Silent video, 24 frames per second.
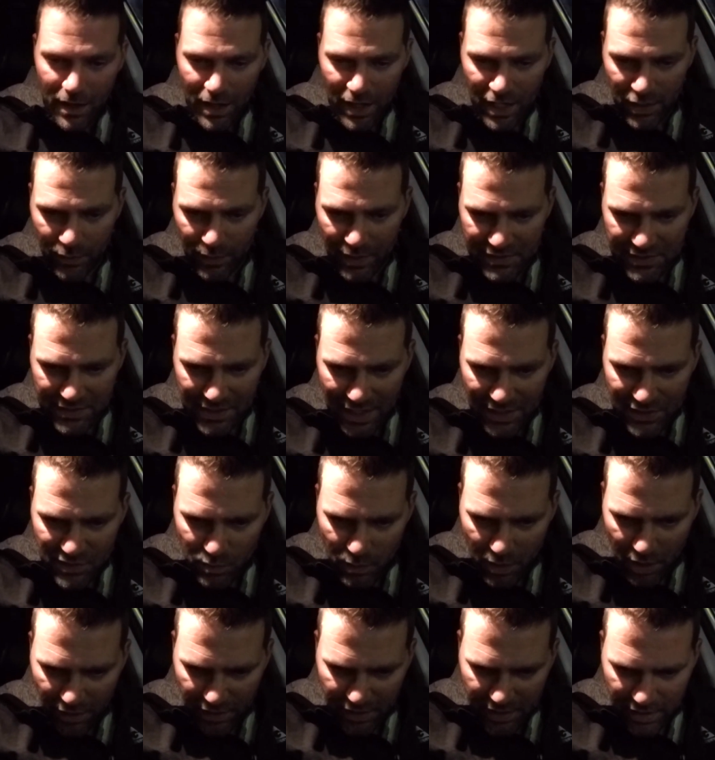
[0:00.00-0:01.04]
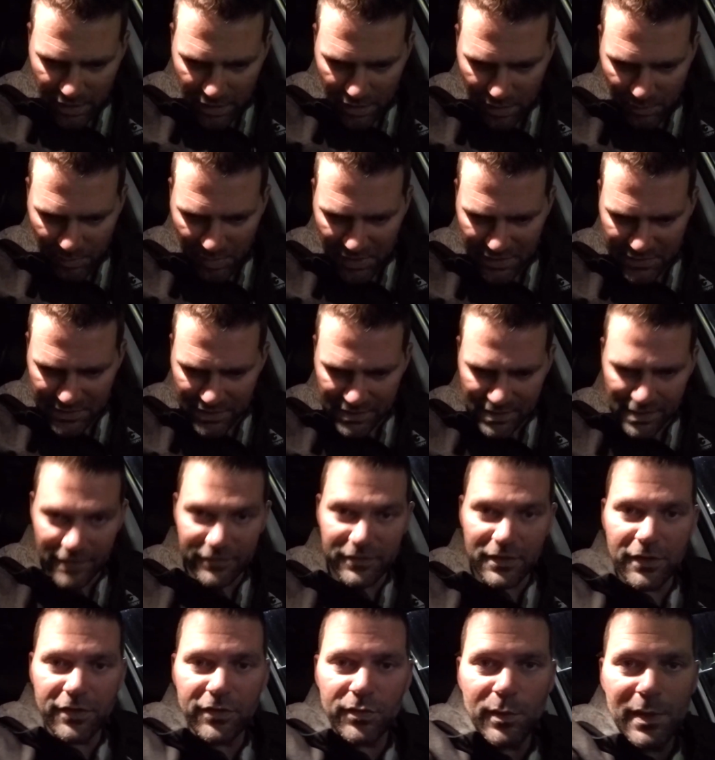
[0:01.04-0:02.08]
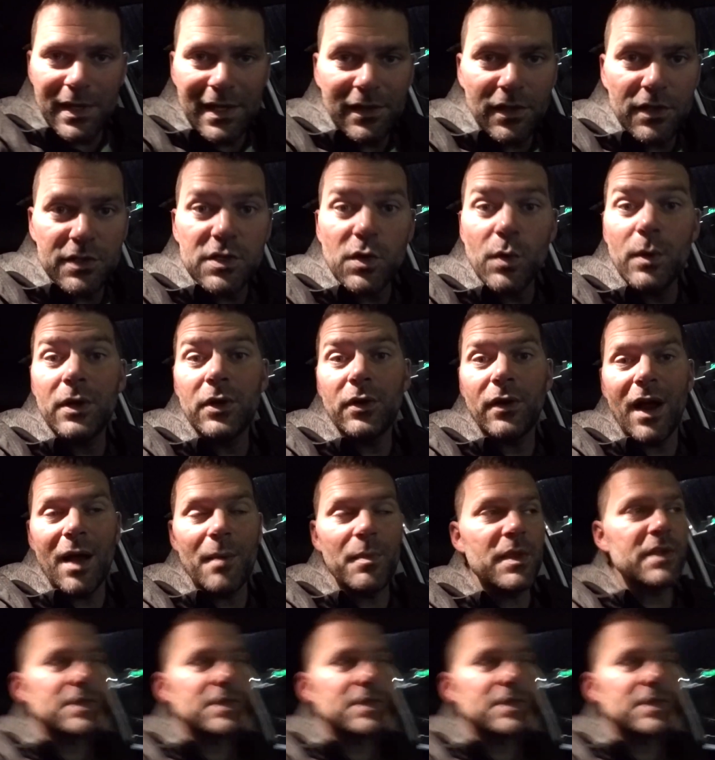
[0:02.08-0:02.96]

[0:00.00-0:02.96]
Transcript: anyways, guys, we are here at Pizza 73. Let's go in and grab